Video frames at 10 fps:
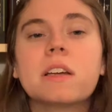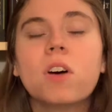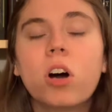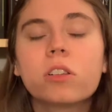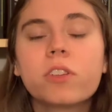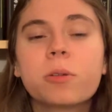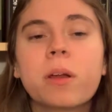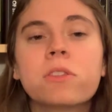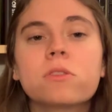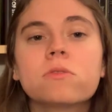have all of them,
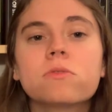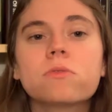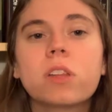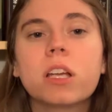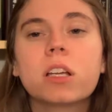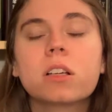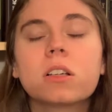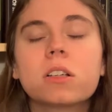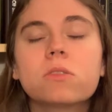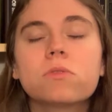and they're, like,
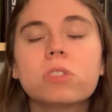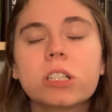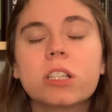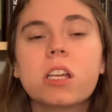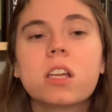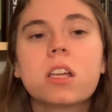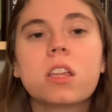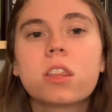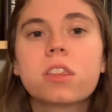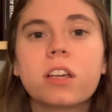
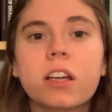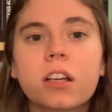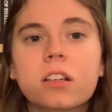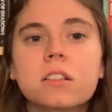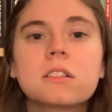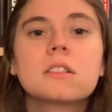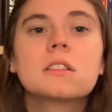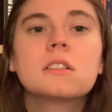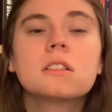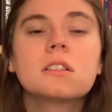really thick.
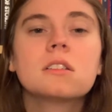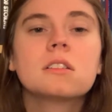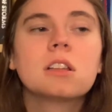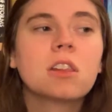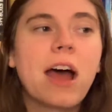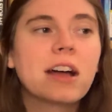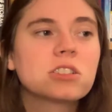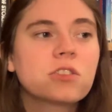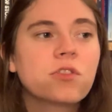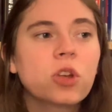The
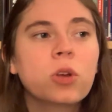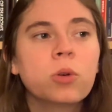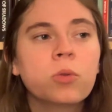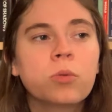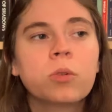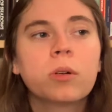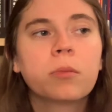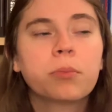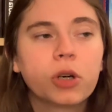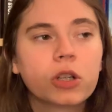last few
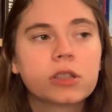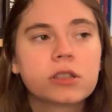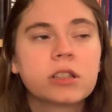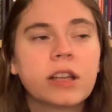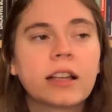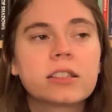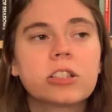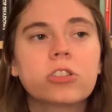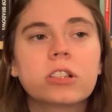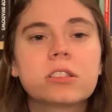books in that
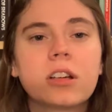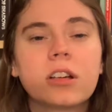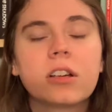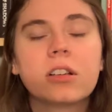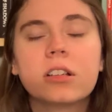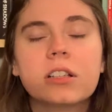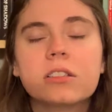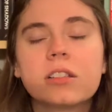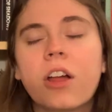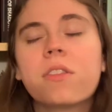series
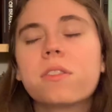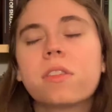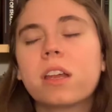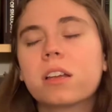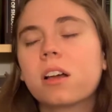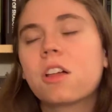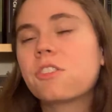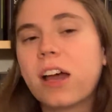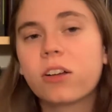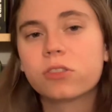is, a, like, a
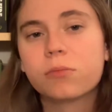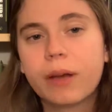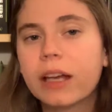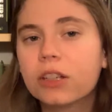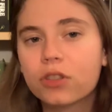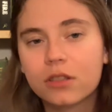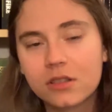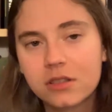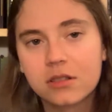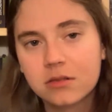thousand
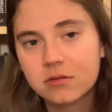pages. So